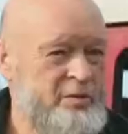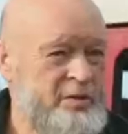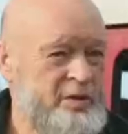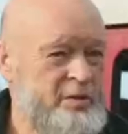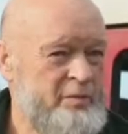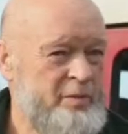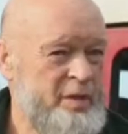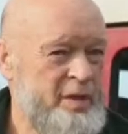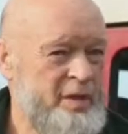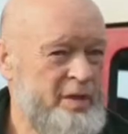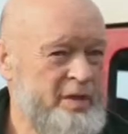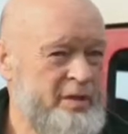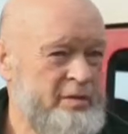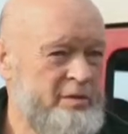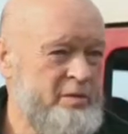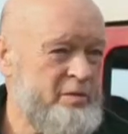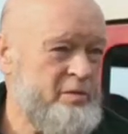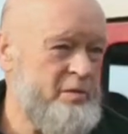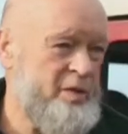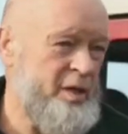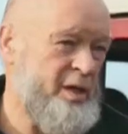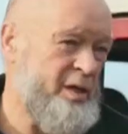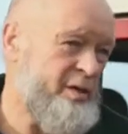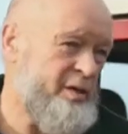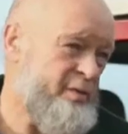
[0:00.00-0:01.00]
with the money that we
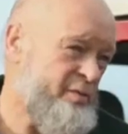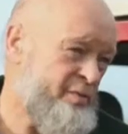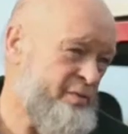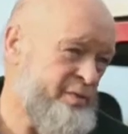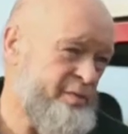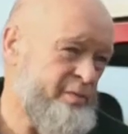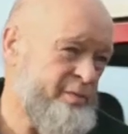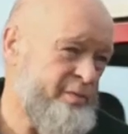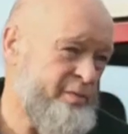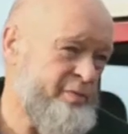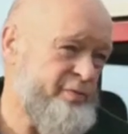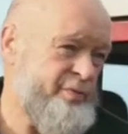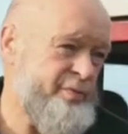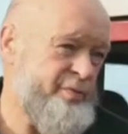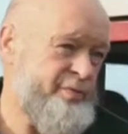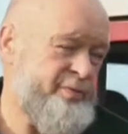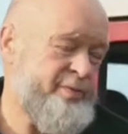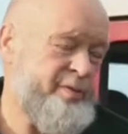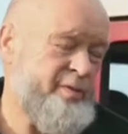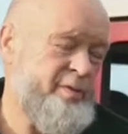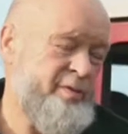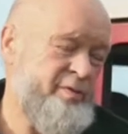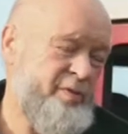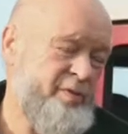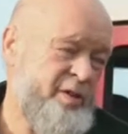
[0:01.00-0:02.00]
made
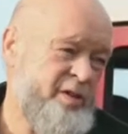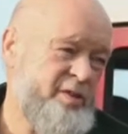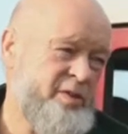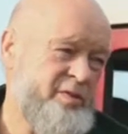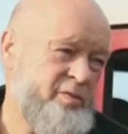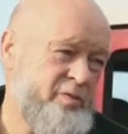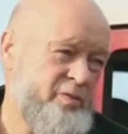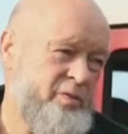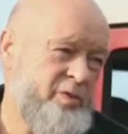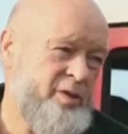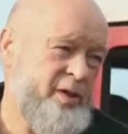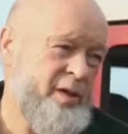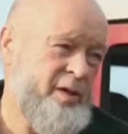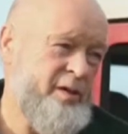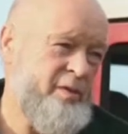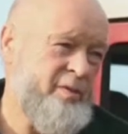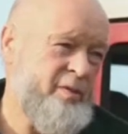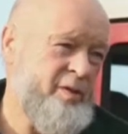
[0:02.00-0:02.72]
from the festival, you know.